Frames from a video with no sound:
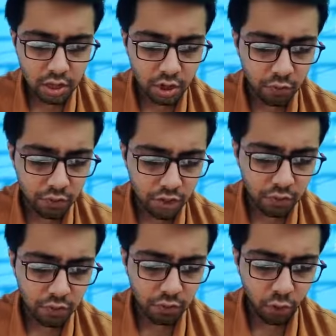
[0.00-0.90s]
So which
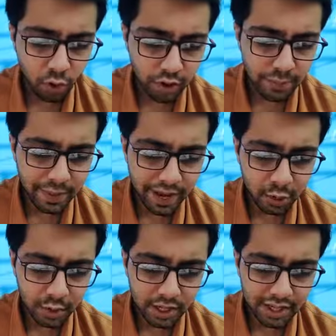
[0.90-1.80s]
of the following
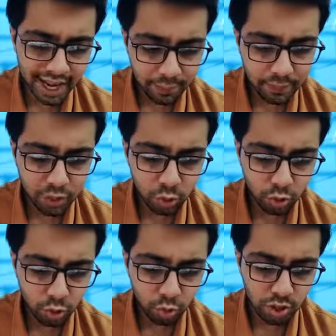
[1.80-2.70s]
maneuver can be
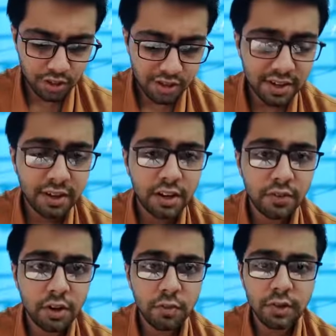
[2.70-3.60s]
used to assist the
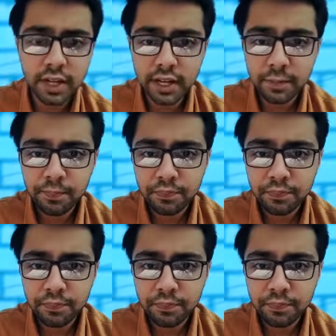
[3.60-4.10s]
delivery of the head?